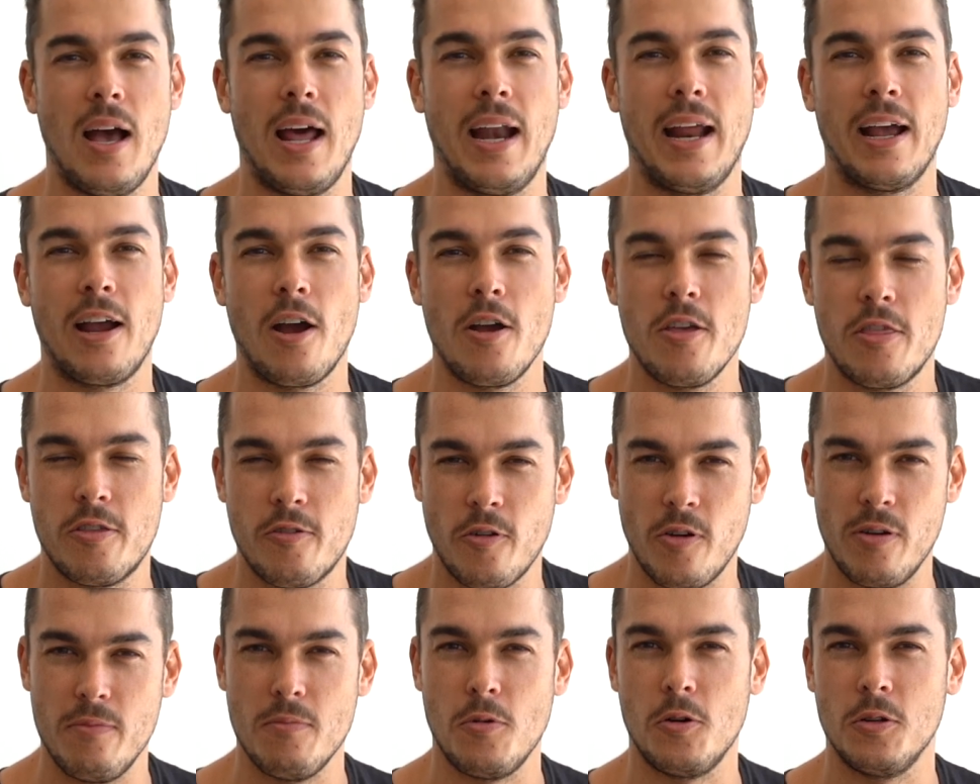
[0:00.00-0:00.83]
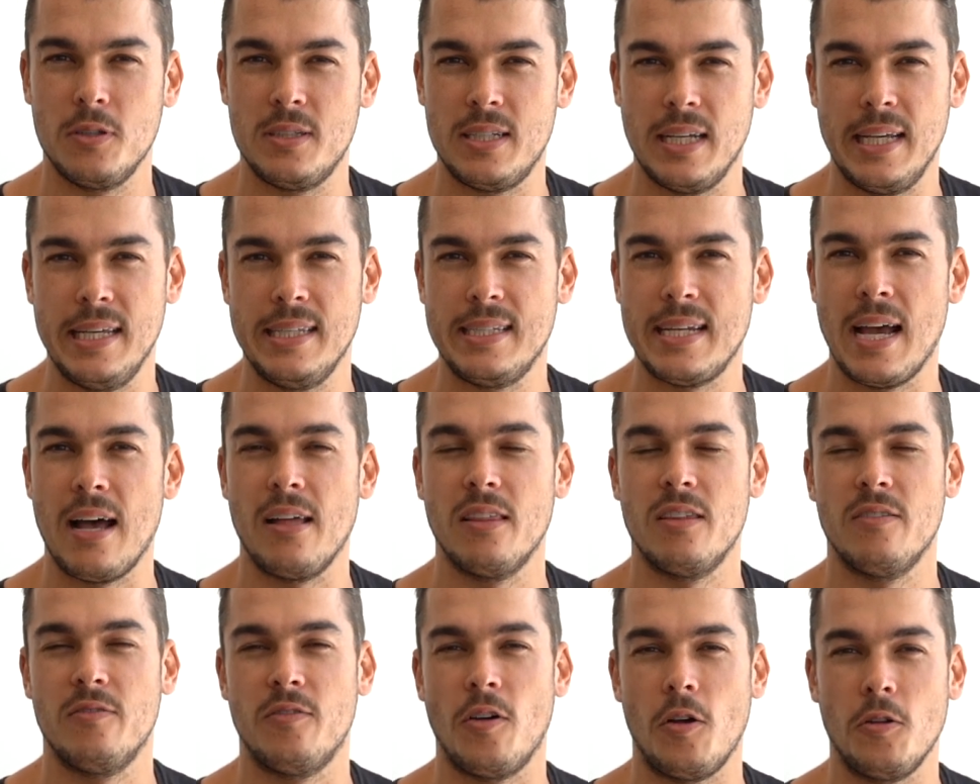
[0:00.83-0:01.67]
And I go through in more detail
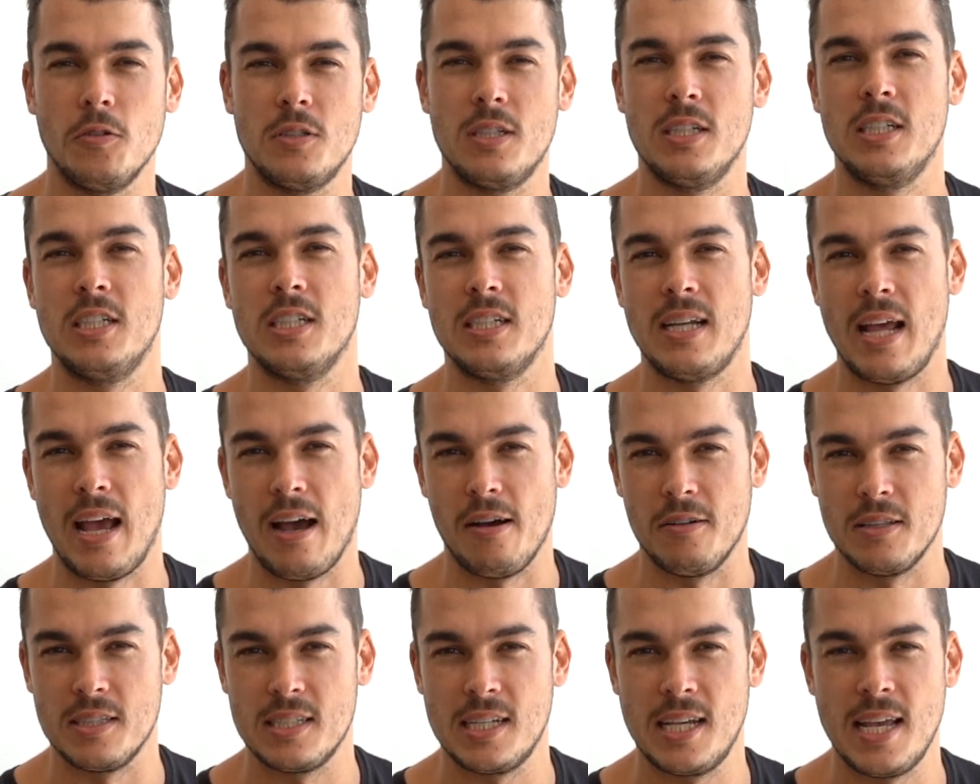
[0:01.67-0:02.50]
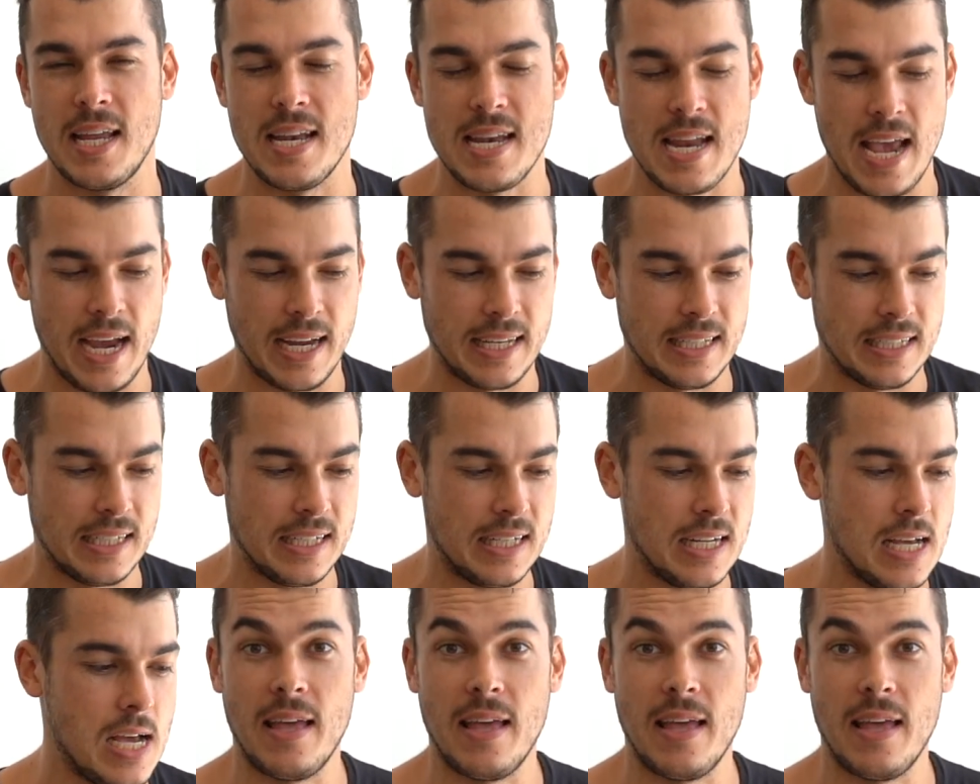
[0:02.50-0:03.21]
the voltage and how it's connected.